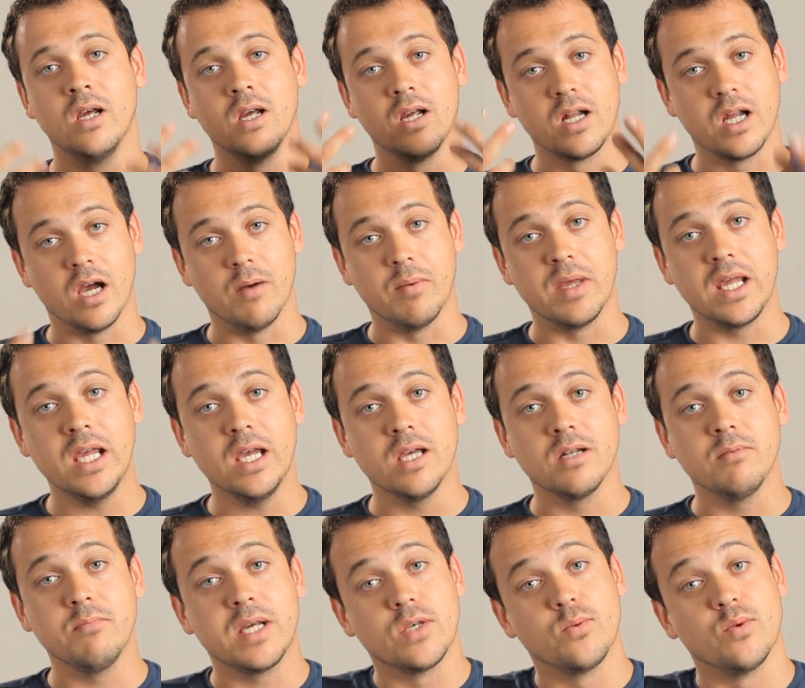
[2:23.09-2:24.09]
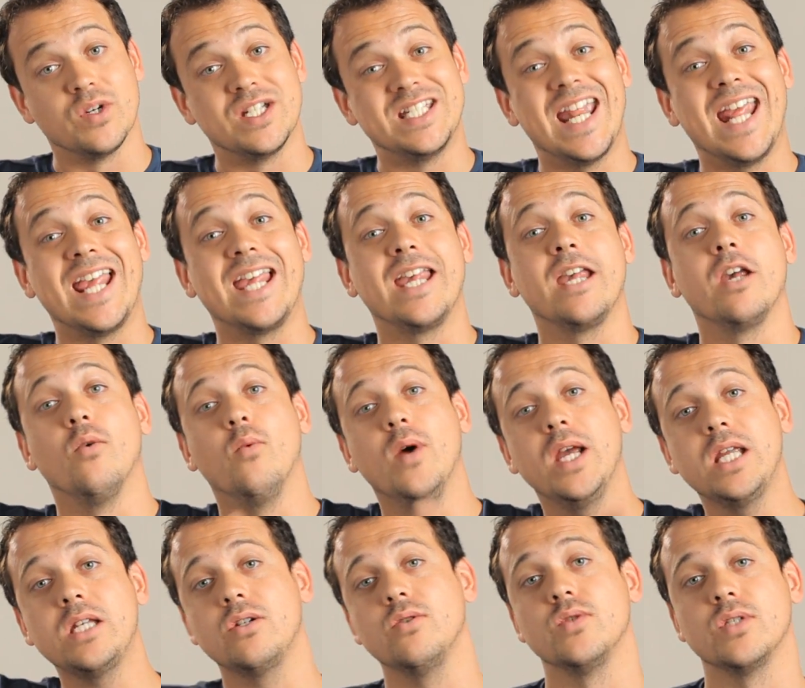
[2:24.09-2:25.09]
coming in because we're taking away
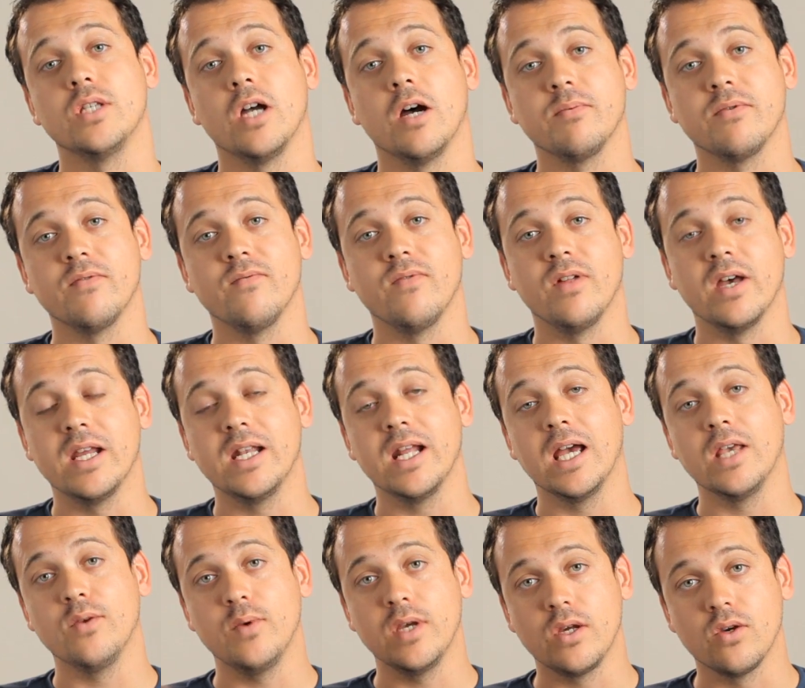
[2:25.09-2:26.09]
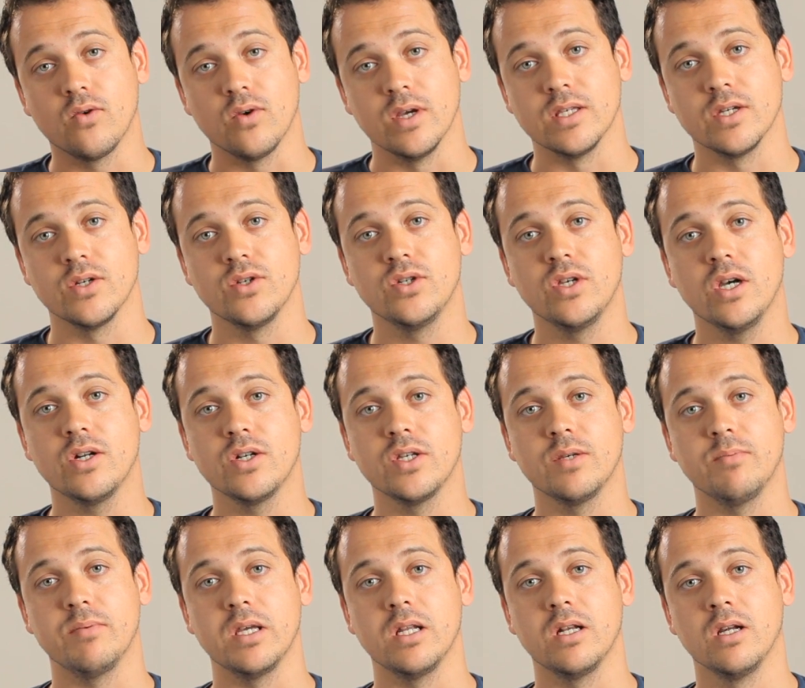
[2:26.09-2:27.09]
2 stops of light as we increase our shutter
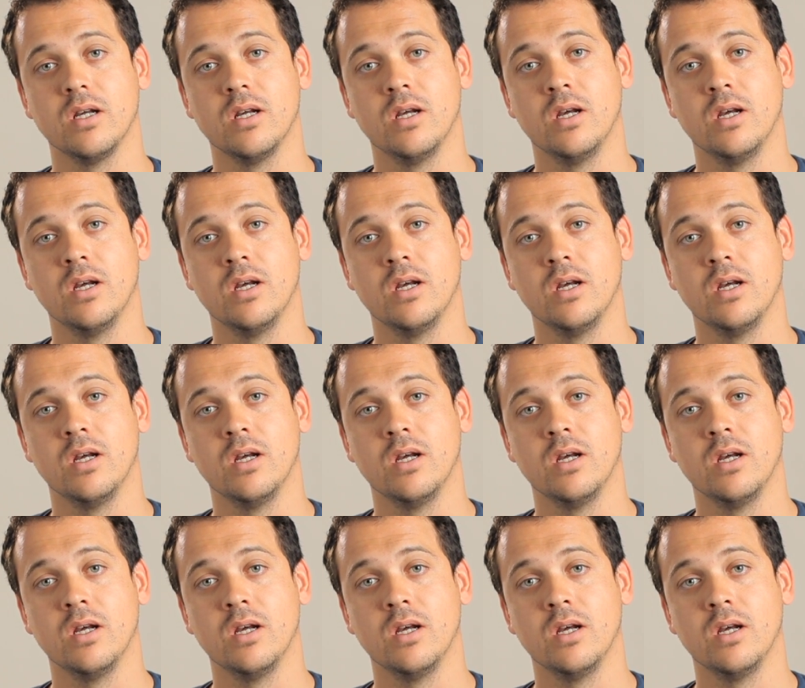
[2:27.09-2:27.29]
speed.